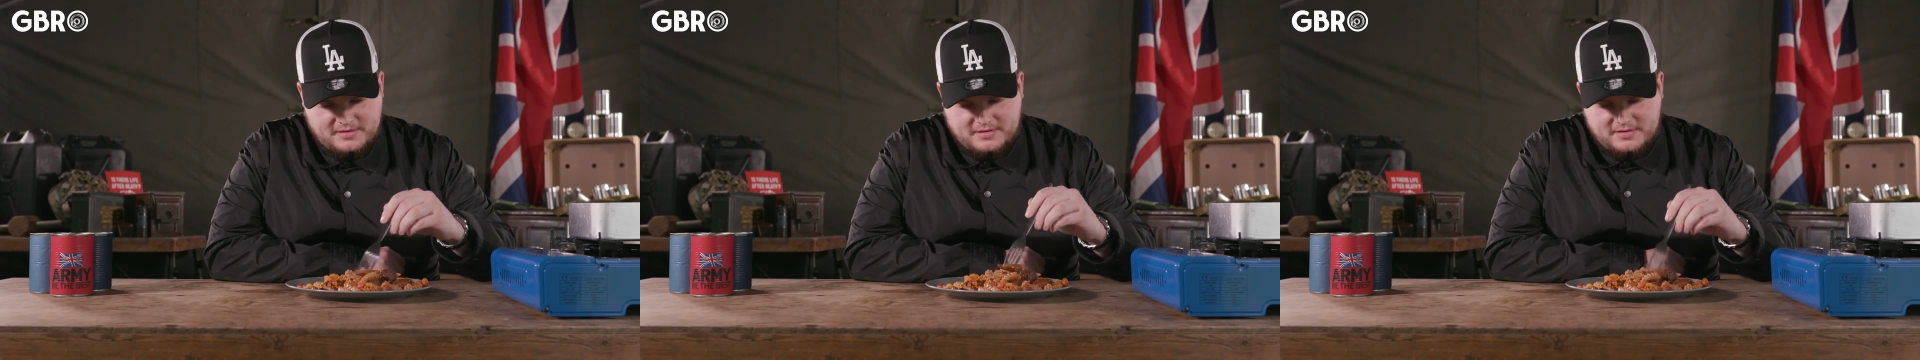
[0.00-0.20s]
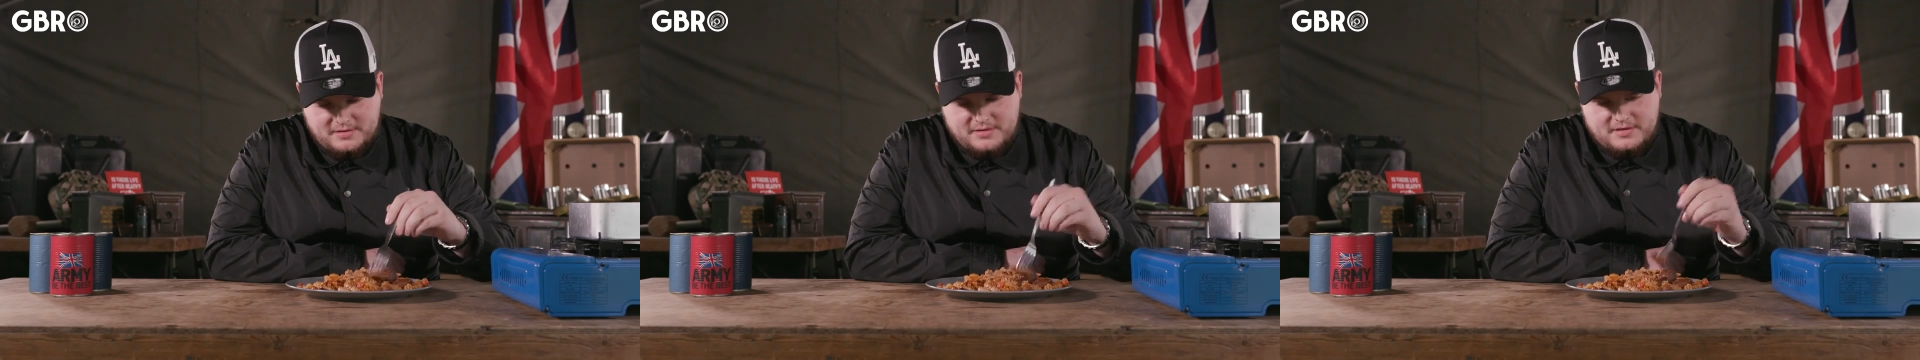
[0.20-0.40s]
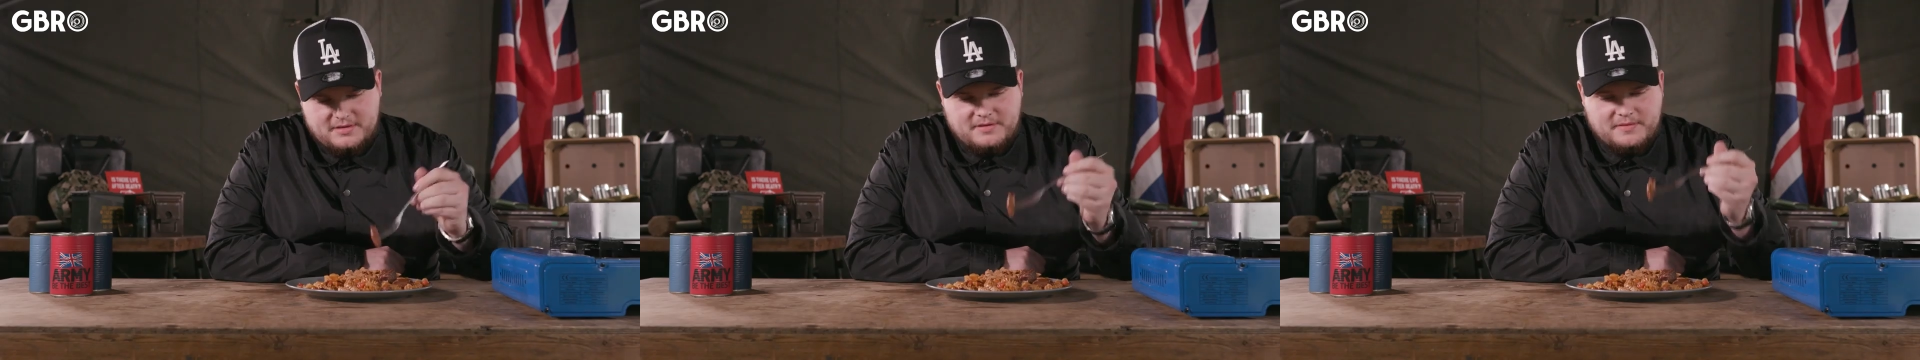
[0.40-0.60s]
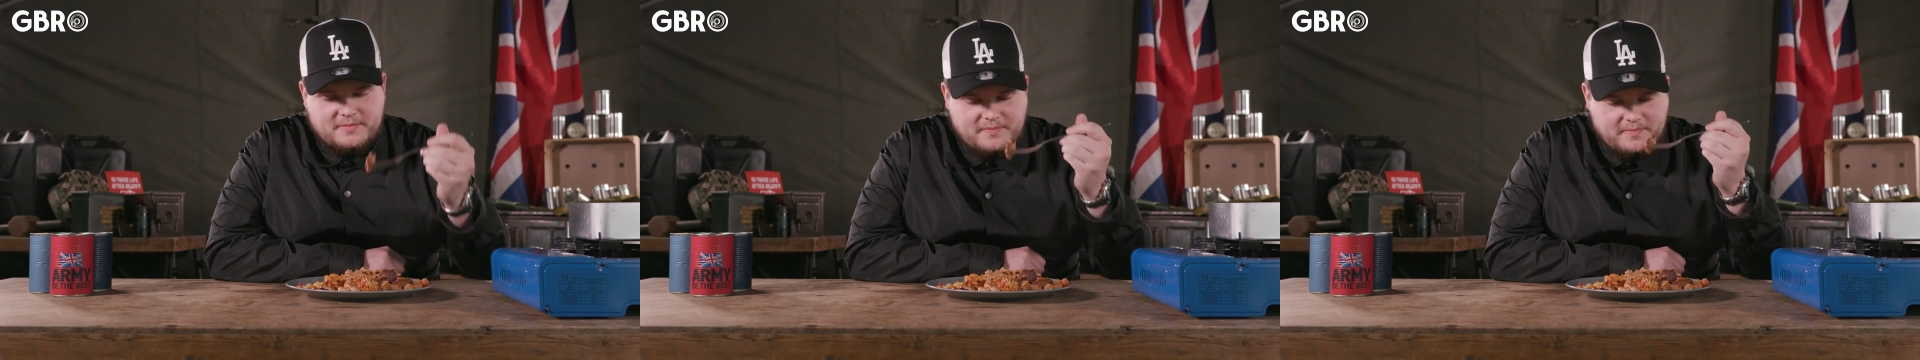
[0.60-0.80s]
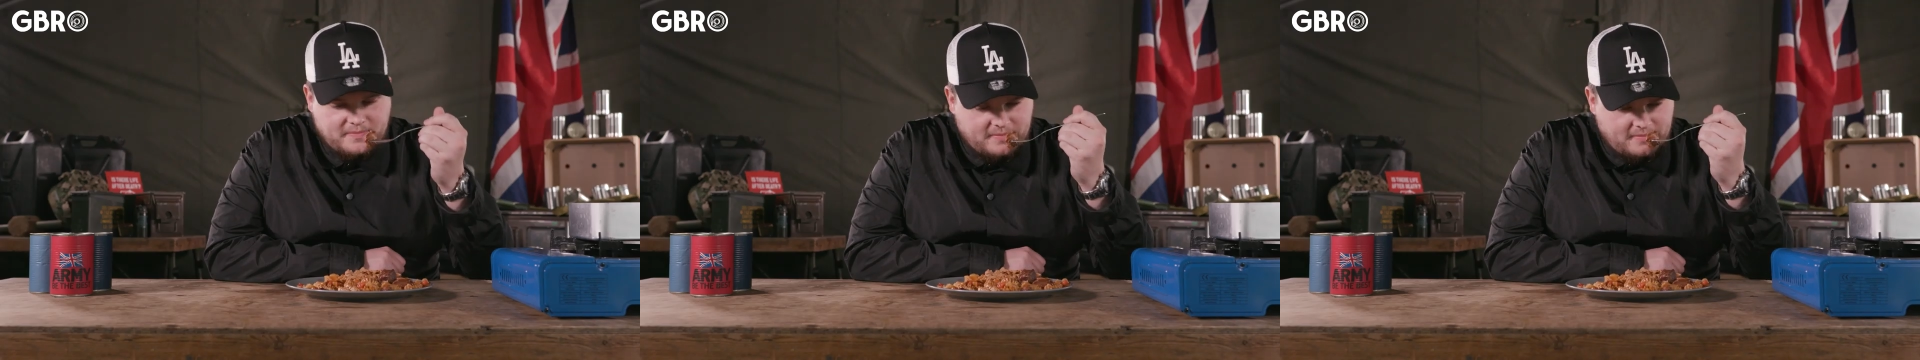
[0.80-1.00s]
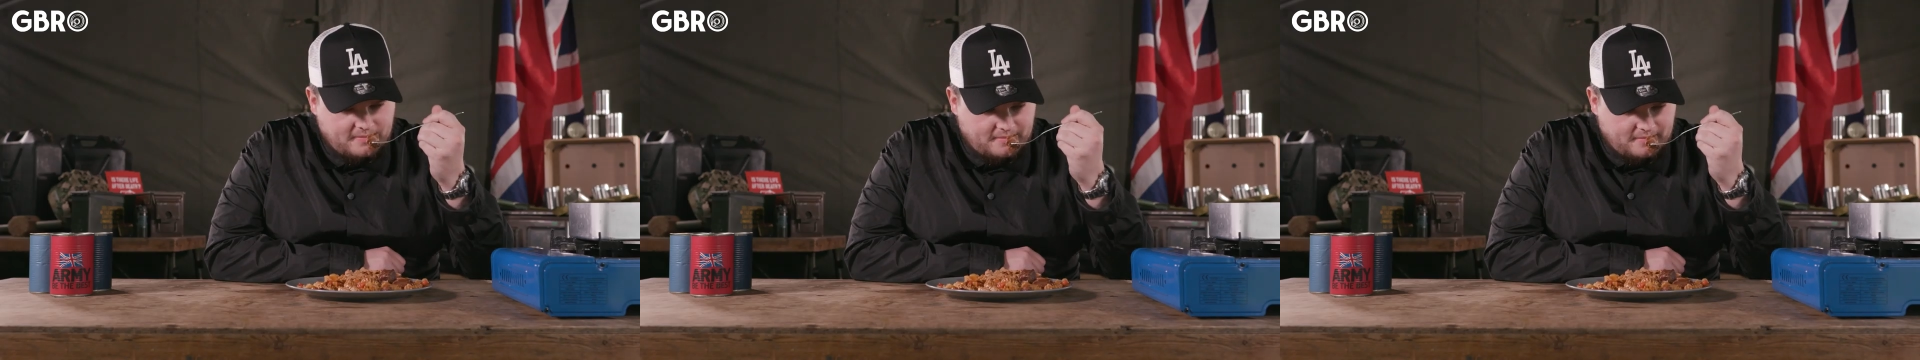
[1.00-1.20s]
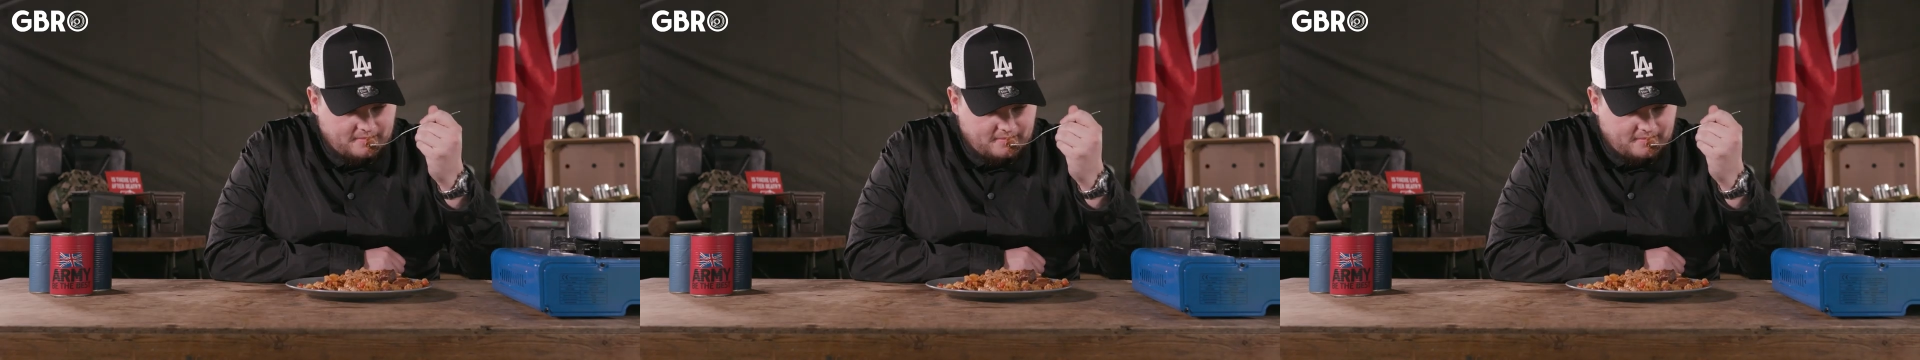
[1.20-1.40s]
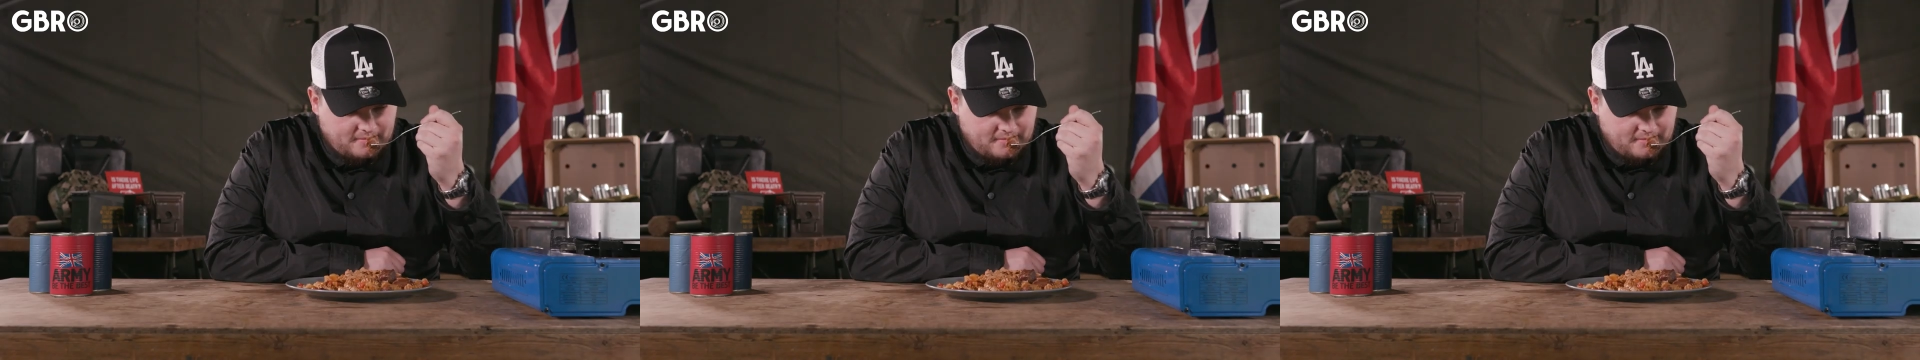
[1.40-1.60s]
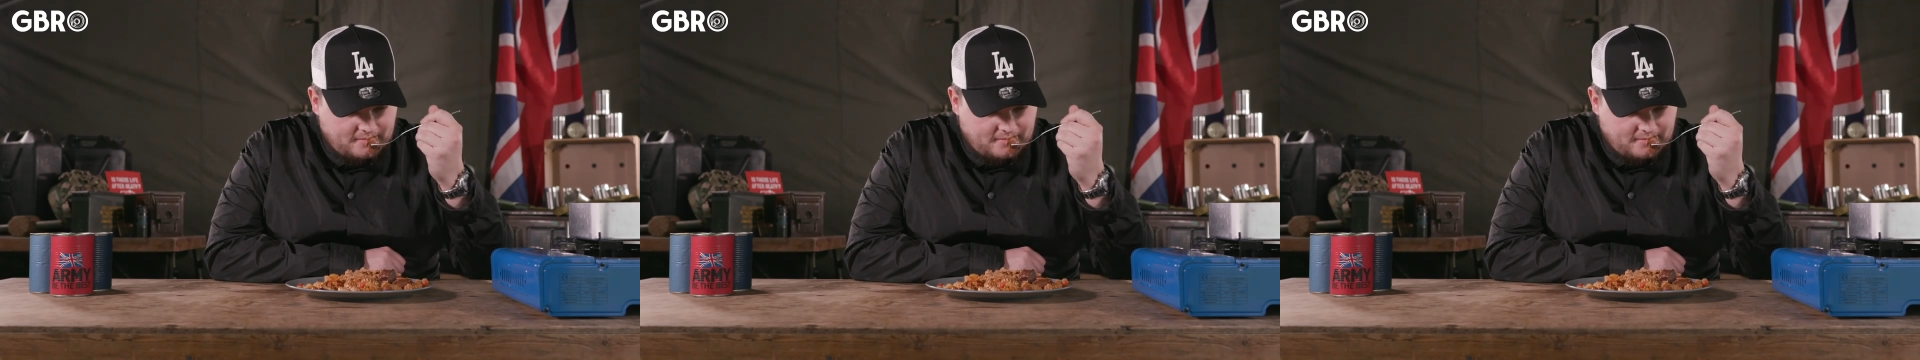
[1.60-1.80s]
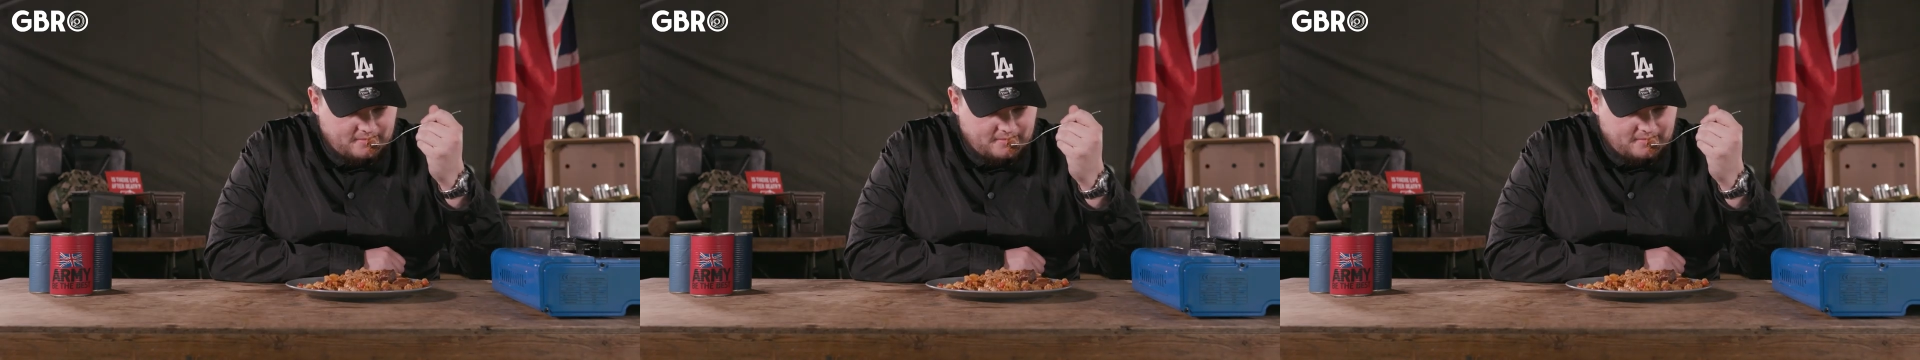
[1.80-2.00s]

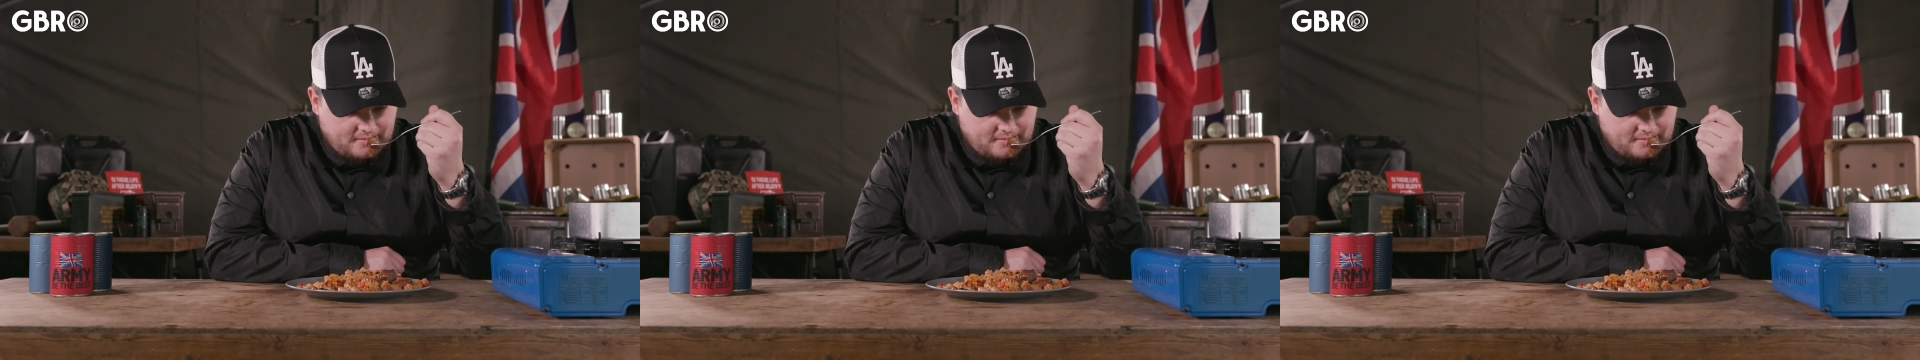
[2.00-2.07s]
No one is speaking in this clip.